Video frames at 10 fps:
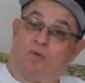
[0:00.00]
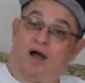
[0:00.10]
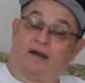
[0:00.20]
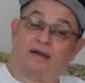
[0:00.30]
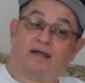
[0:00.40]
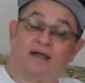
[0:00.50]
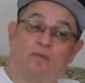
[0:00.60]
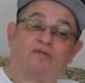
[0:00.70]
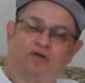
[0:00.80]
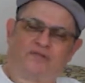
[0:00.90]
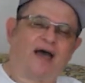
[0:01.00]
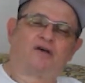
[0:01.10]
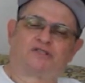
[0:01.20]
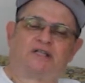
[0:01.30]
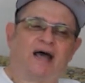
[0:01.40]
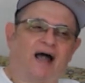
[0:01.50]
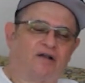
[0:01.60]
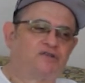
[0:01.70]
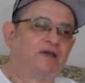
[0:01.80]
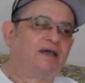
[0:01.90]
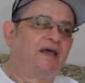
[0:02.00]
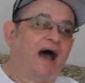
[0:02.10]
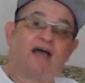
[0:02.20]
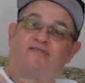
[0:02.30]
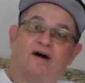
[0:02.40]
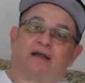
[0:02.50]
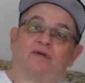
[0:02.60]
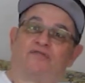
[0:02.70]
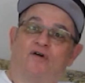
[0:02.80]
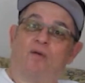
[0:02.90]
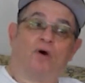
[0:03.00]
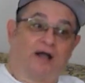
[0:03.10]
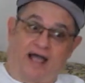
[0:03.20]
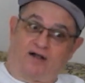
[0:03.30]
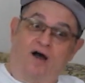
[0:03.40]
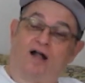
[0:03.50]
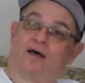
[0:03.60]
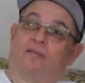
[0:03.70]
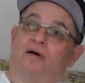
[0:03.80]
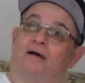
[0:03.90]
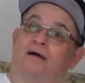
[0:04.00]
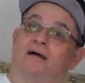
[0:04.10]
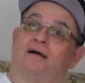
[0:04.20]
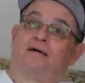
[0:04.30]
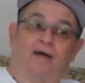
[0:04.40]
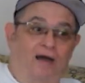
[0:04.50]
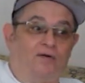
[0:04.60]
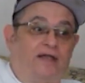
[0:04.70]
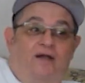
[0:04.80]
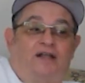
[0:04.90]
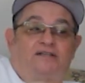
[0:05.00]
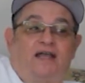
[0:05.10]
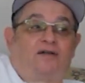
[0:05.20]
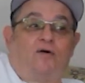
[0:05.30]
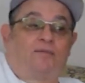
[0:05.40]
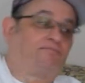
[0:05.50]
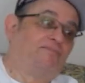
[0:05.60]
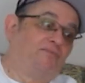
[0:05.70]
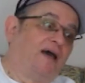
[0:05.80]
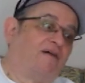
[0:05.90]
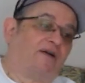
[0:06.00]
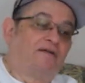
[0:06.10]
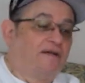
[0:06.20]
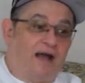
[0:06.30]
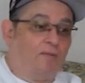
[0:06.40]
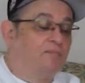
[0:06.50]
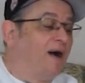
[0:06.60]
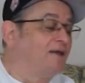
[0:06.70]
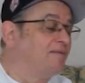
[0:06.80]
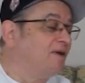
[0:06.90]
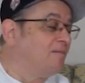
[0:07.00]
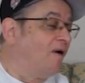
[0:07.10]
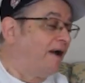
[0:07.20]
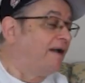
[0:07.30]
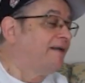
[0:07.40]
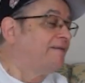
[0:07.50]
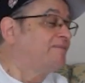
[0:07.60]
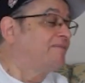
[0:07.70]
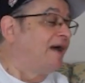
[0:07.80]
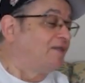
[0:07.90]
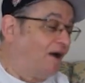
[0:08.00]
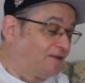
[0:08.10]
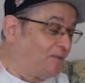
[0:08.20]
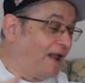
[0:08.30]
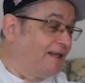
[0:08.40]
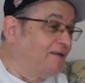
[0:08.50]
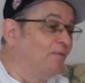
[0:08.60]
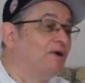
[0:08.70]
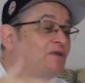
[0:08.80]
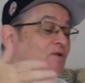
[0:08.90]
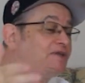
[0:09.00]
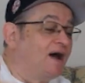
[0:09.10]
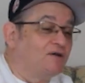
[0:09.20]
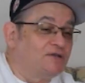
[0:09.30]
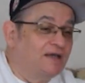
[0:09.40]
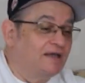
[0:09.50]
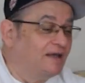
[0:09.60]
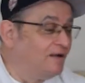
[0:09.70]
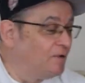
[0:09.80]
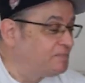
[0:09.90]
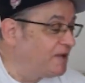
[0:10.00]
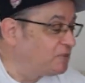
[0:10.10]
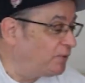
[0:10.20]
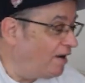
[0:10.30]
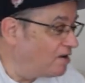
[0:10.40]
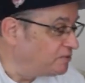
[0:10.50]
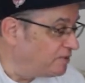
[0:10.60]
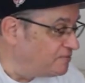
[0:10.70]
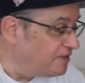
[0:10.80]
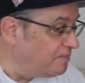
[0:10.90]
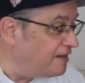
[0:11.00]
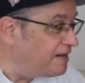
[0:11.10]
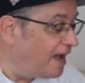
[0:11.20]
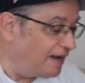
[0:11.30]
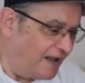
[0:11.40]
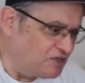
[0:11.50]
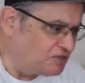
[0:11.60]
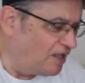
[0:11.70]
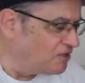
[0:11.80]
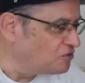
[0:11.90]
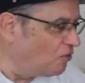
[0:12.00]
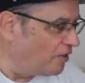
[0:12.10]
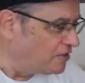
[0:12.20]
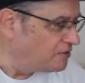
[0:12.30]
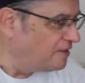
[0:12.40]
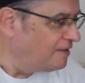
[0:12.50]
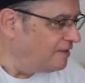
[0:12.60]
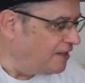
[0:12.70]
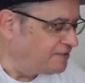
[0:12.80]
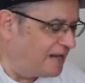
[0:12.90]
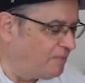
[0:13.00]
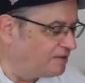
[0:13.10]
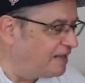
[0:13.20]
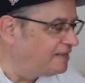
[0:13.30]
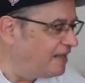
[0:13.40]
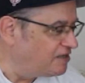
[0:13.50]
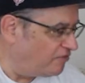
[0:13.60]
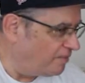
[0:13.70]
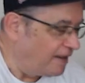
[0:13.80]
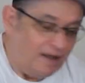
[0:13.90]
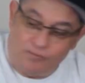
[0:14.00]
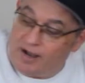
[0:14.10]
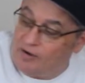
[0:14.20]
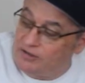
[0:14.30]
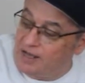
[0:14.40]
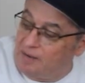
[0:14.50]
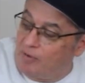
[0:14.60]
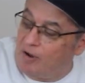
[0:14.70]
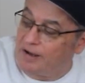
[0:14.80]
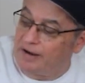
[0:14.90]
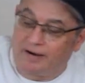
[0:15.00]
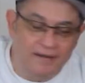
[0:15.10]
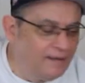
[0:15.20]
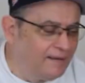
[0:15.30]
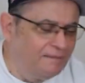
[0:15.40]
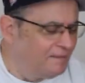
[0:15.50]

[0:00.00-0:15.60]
Number one. It went for thousands of dollars. I found him in the phone book. I called him. I don't care. He could say, go to whatever. I wouldn't bother him no more. I talked to Randy, went to his house. We spent 3 hours with him, Jim, me and Yankai, just telling stories. He signed about 10 things for me. Right here, he's on a ball here.